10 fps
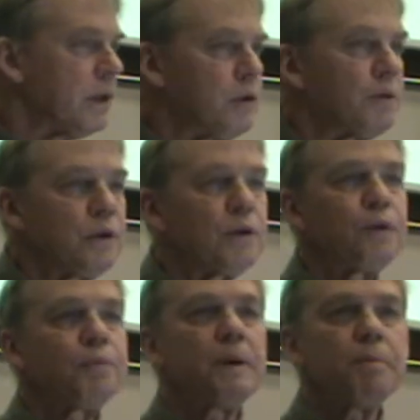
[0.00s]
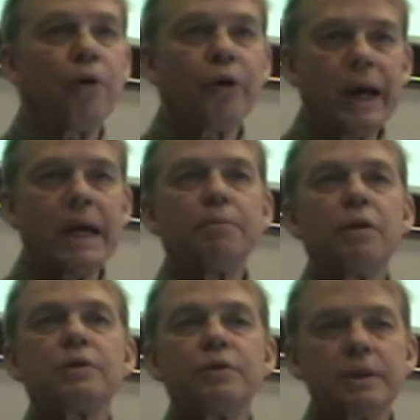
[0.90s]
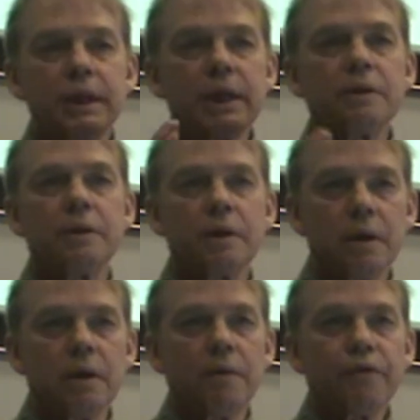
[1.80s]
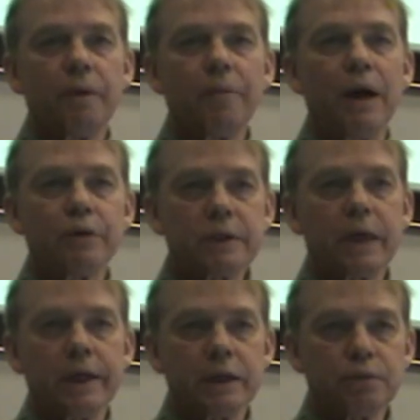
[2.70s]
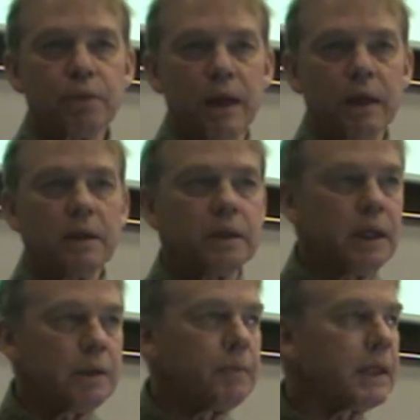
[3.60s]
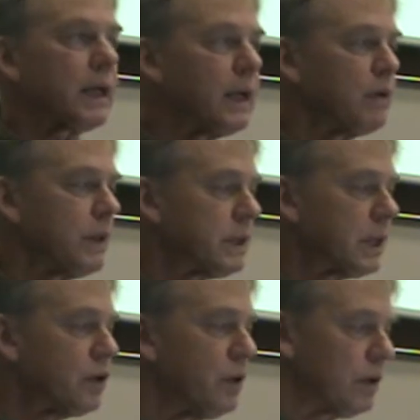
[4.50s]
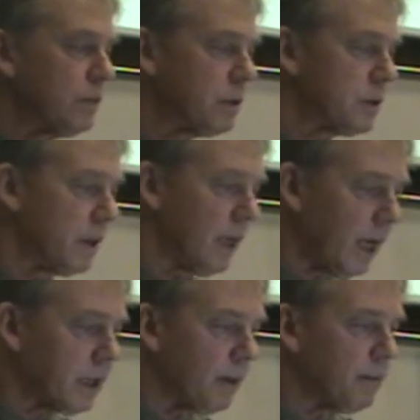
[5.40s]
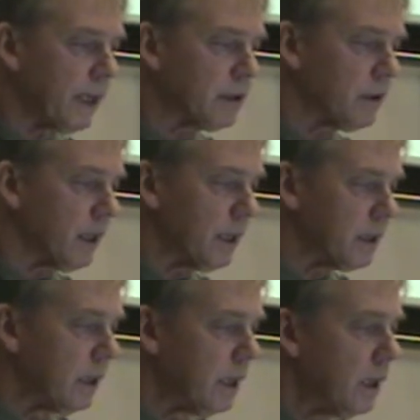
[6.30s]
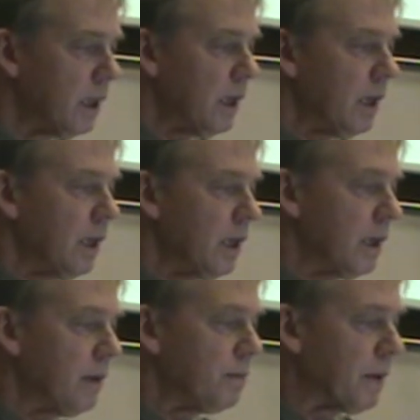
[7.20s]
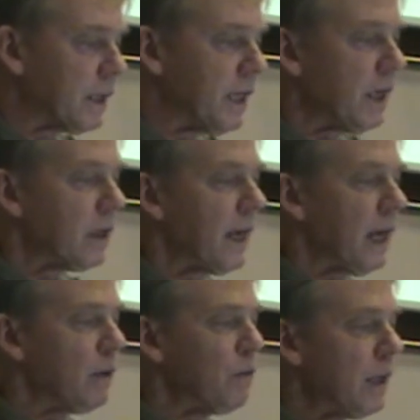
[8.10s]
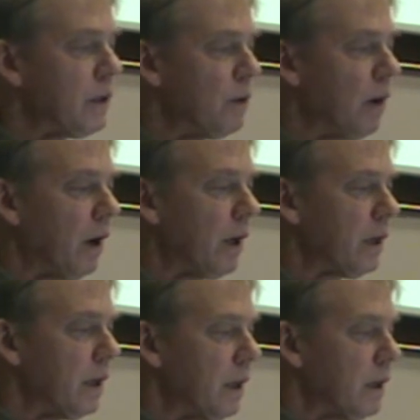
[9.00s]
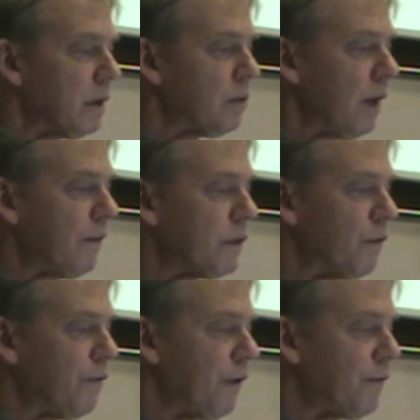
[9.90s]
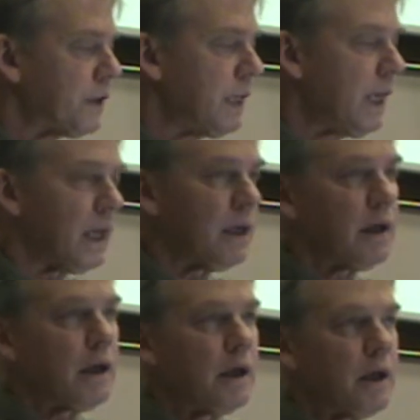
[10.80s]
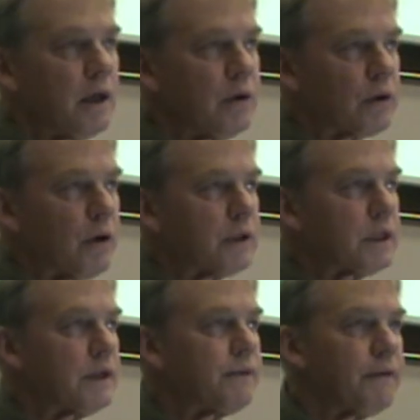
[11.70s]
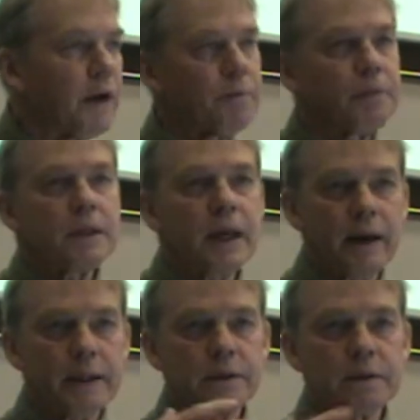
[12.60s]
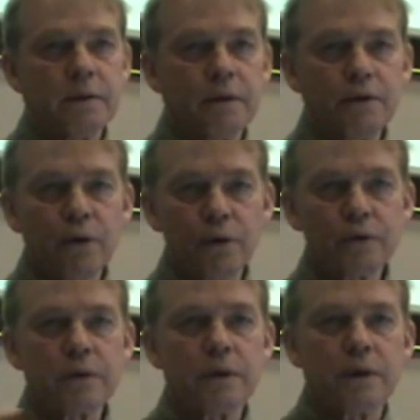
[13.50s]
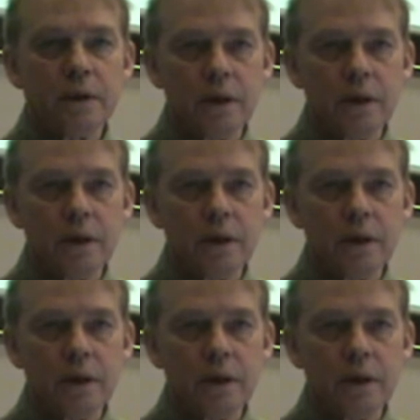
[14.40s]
You would be more able to see it from outside as well, in metalinguistic terms. I'll come back to that. But then again, when you are 12 to 15, your cognitive development has, of course,